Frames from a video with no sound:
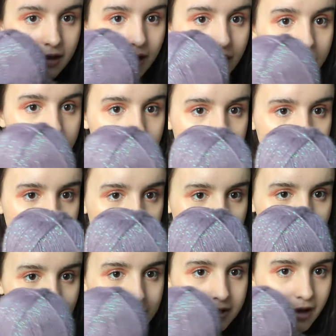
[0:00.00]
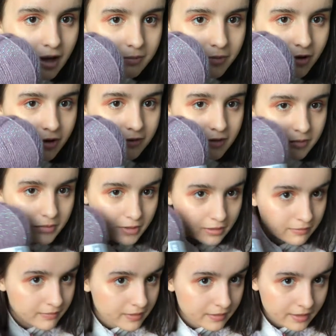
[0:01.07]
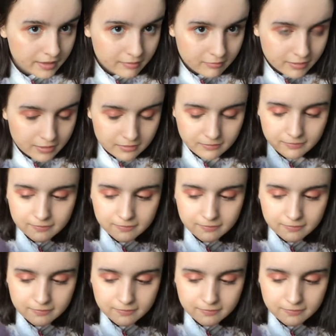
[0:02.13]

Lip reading: I really want to make a top out of it, but I feel like what if